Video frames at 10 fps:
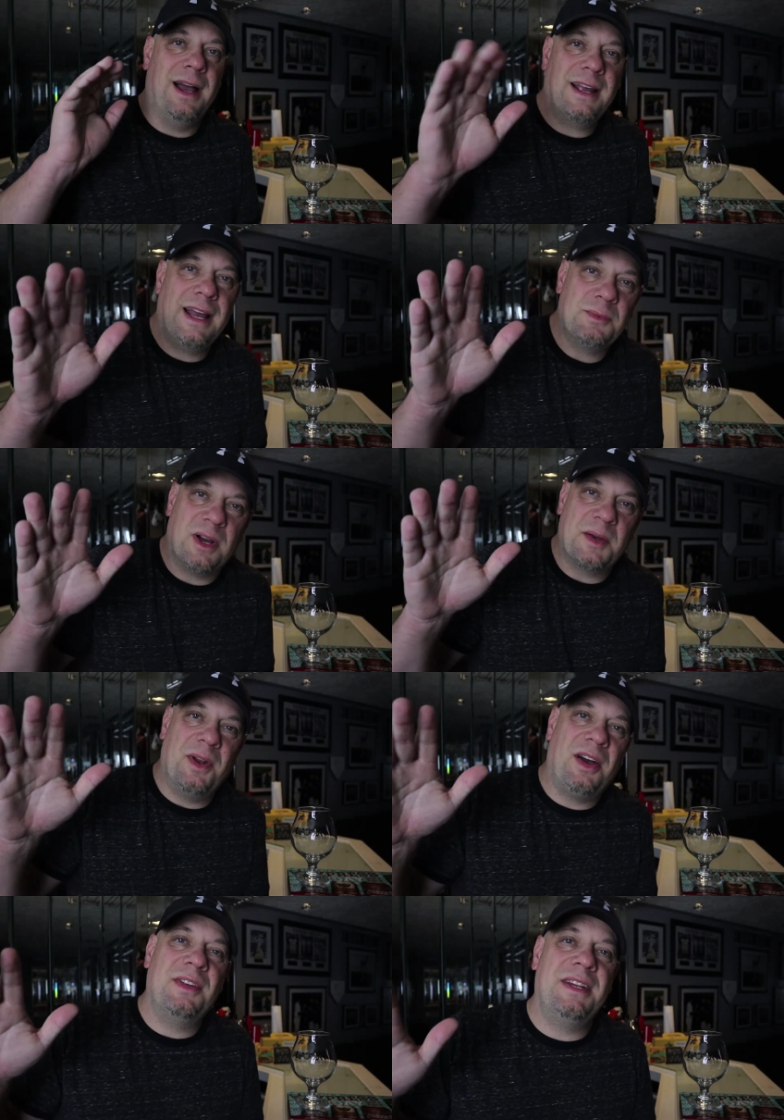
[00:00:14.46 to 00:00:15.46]
Hi guys, welcome to
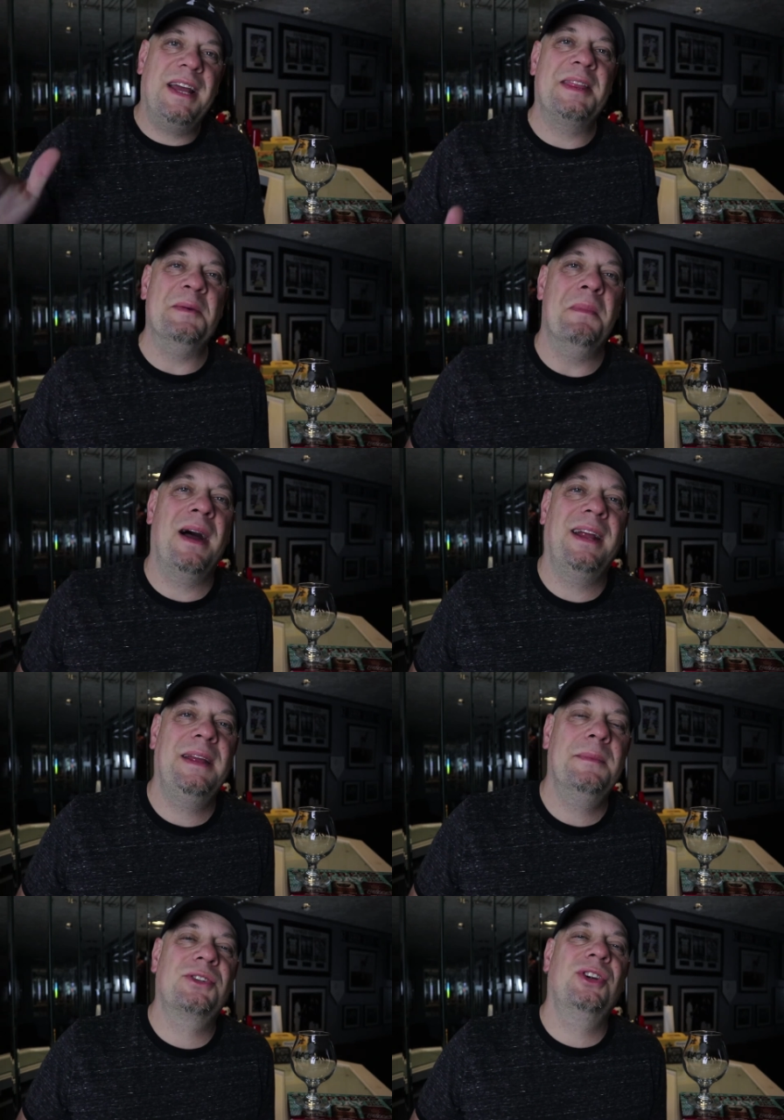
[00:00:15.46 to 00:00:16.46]
Off the 10th. My
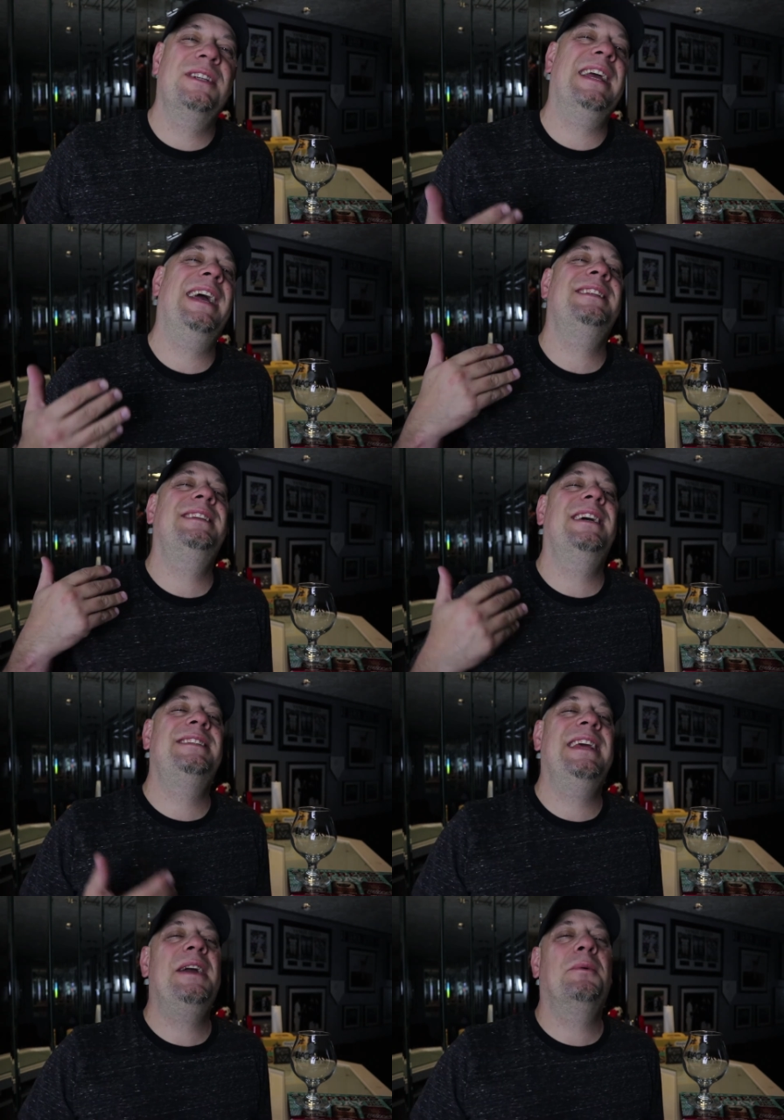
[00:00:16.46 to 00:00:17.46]
name is Chris, and
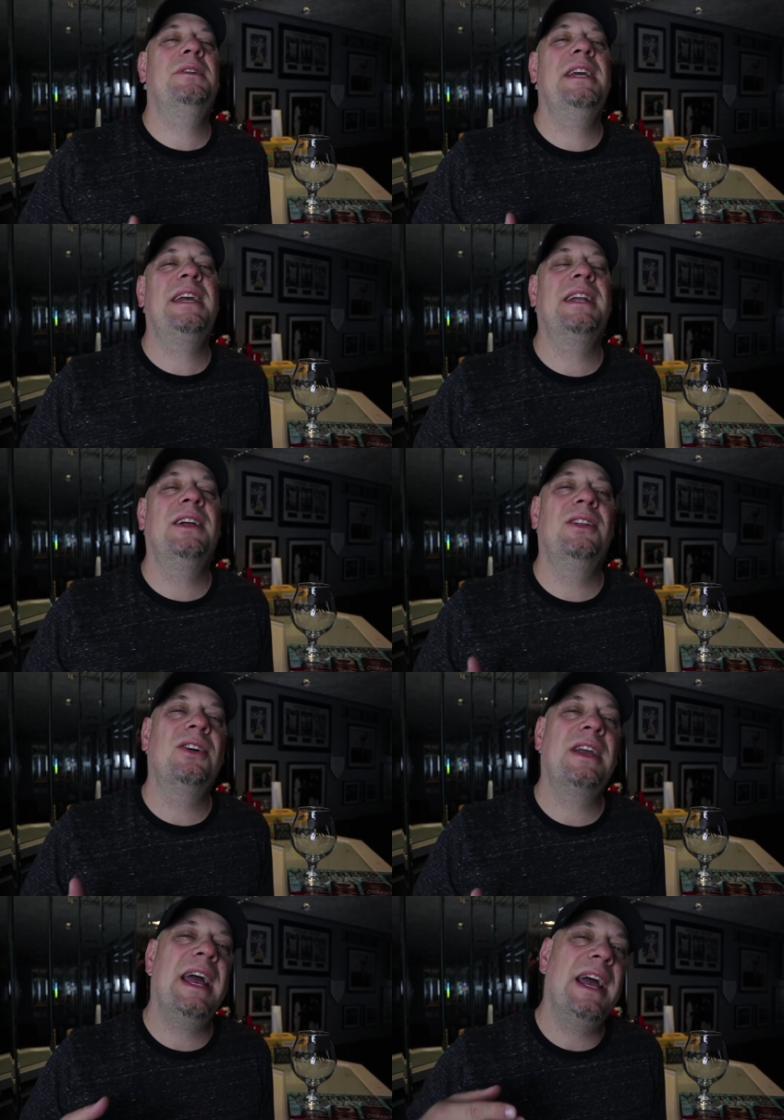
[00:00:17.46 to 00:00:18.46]
today we're taking a
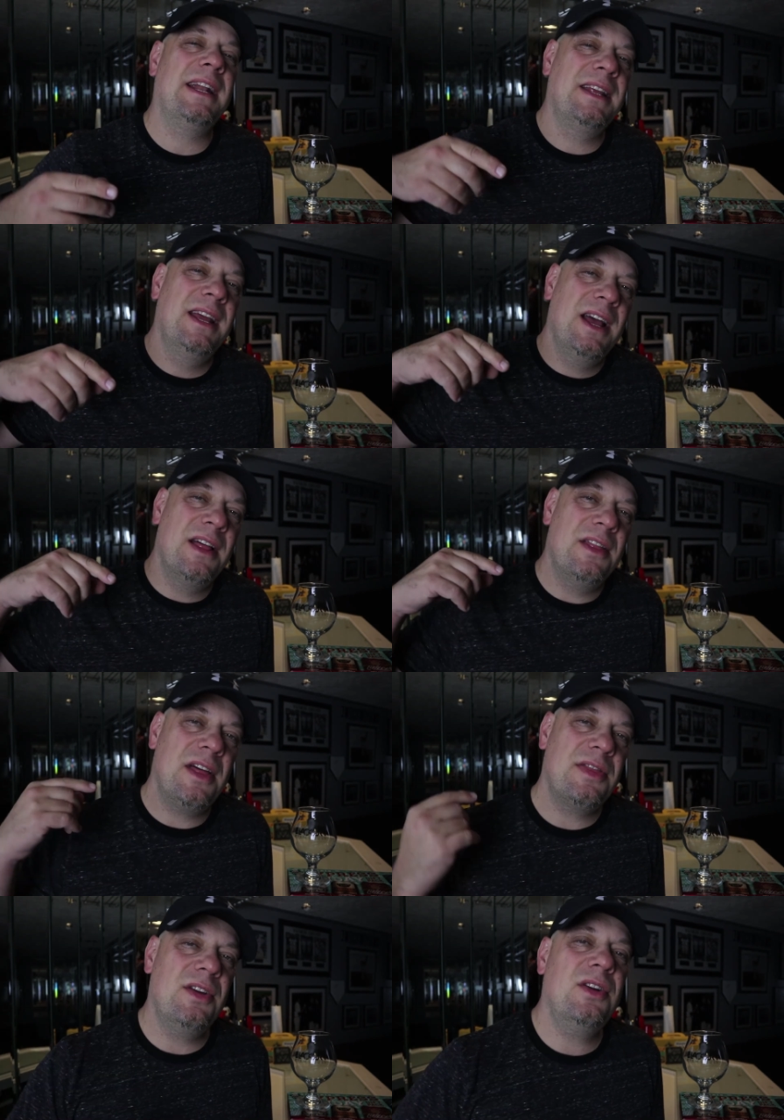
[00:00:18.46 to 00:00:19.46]
look at the
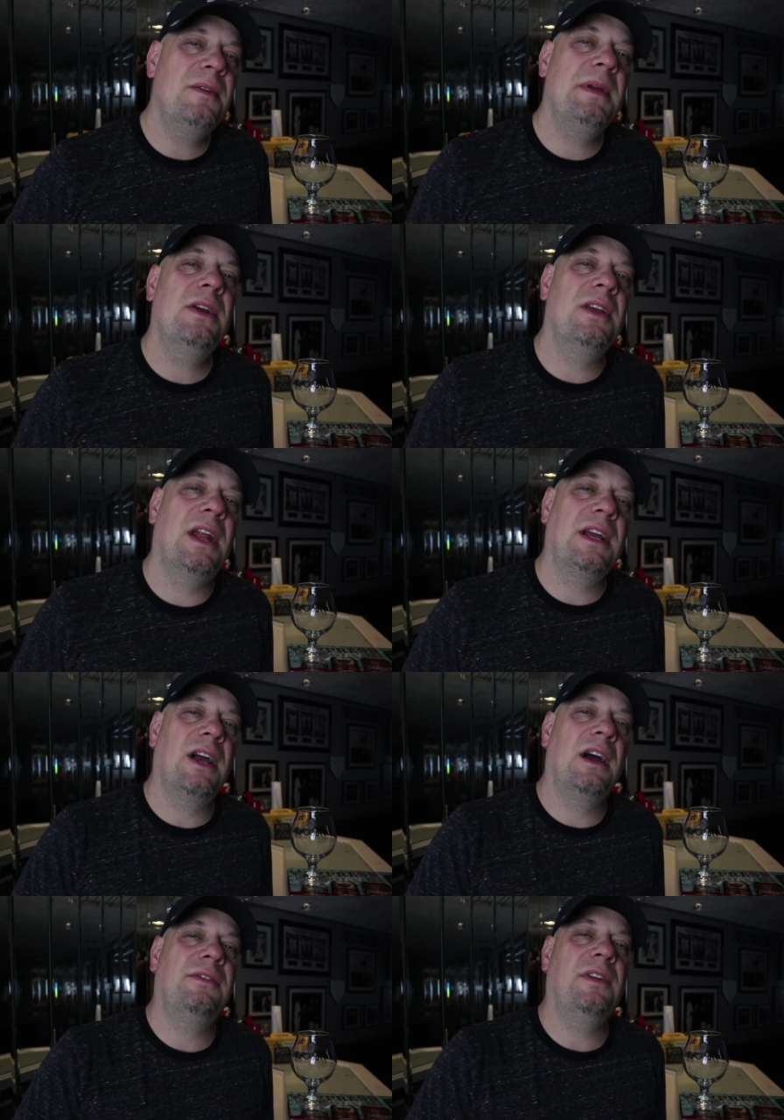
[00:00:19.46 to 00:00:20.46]
third beer that I
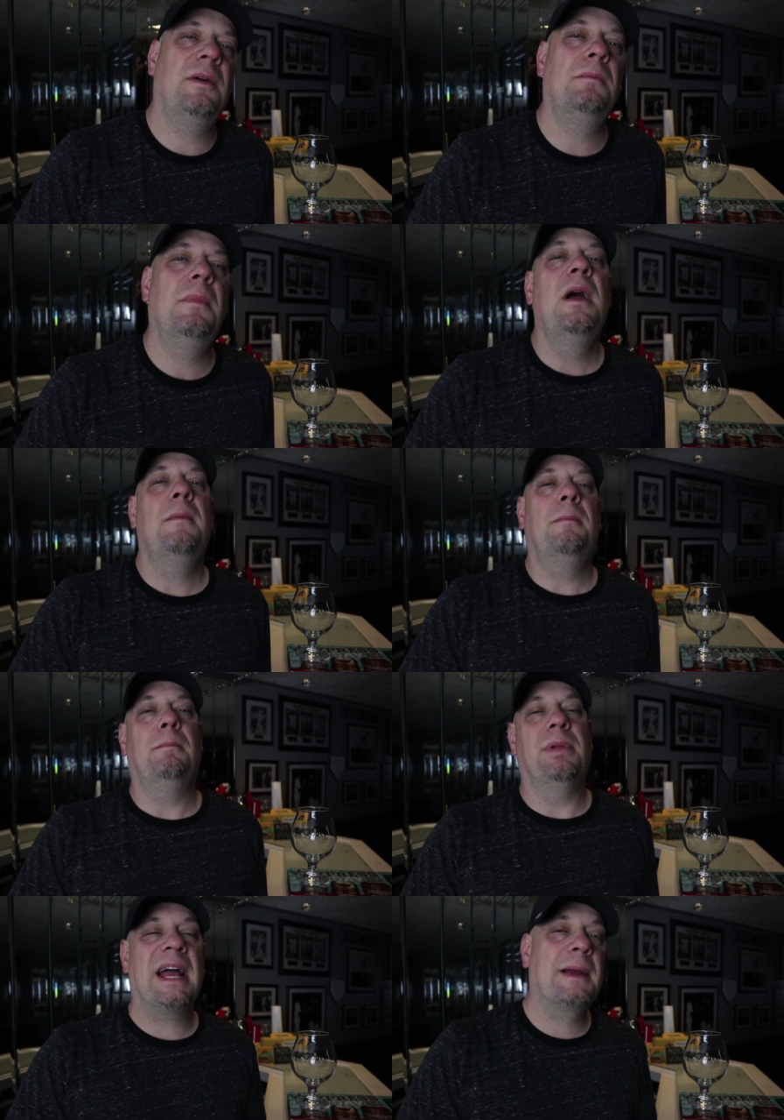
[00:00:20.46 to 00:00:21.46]
got from
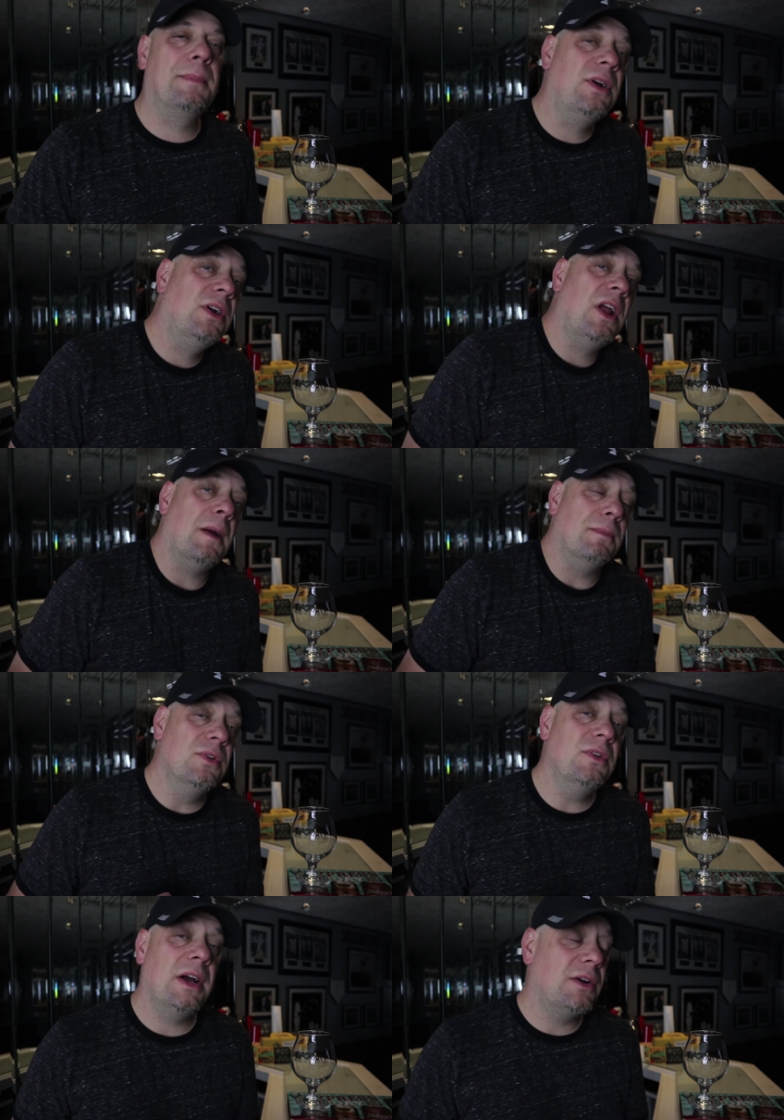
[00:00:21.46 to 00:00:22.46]
Blackburn
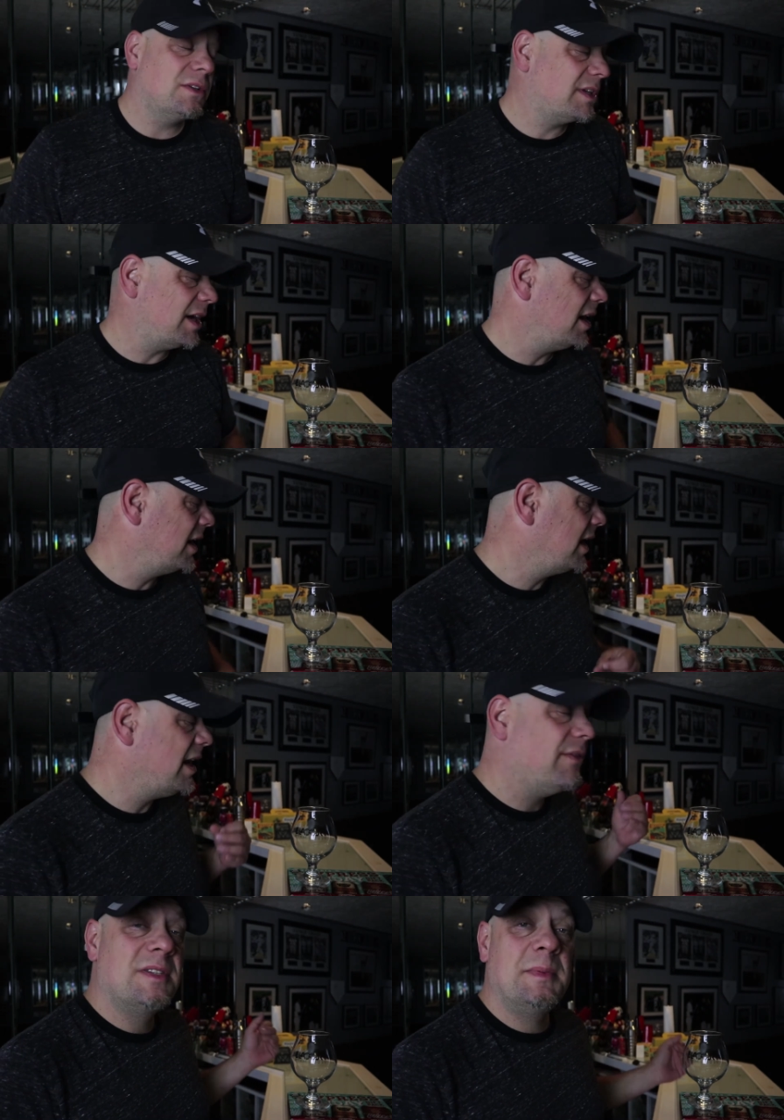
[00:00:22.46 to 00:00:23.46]
Brew House. I can't
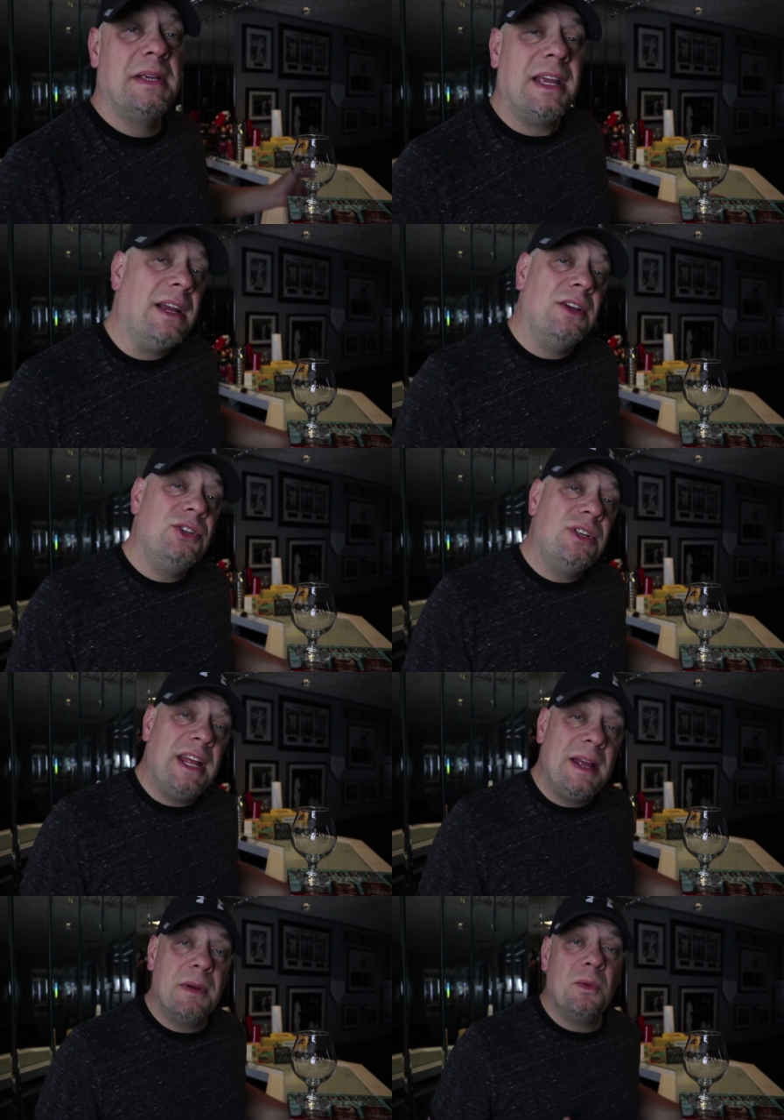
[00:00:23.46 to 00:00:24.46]
even speak English
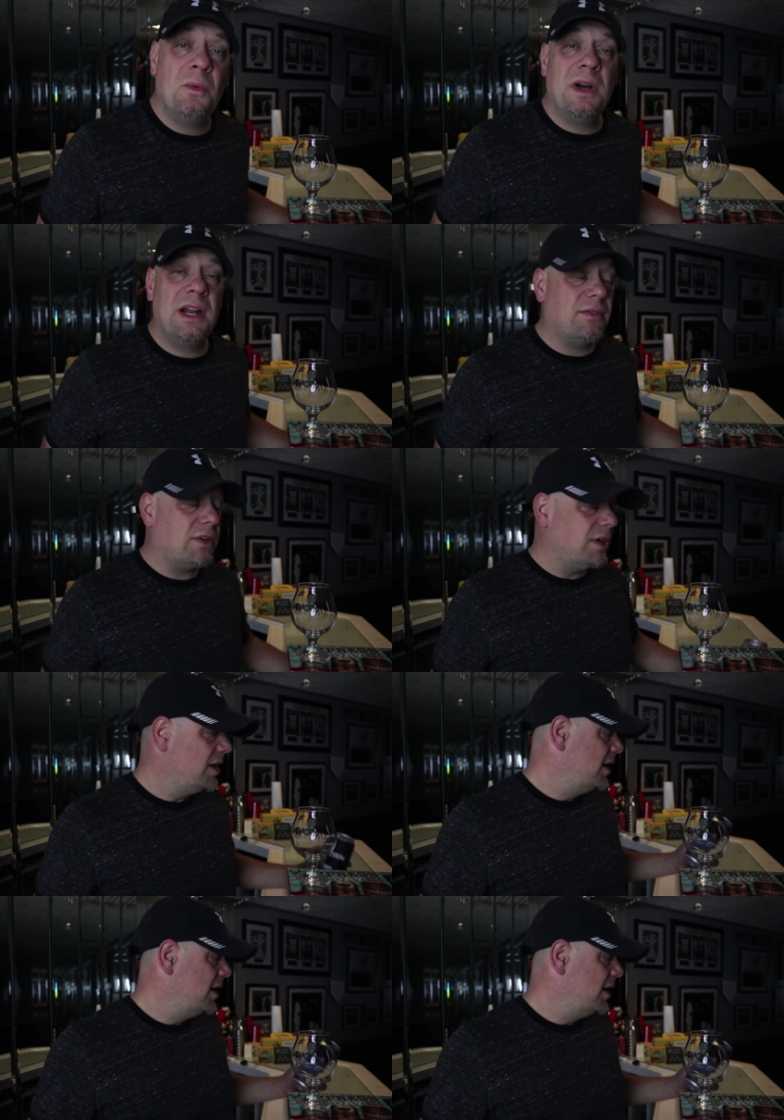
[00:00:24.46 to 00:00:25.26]
today, but whatever.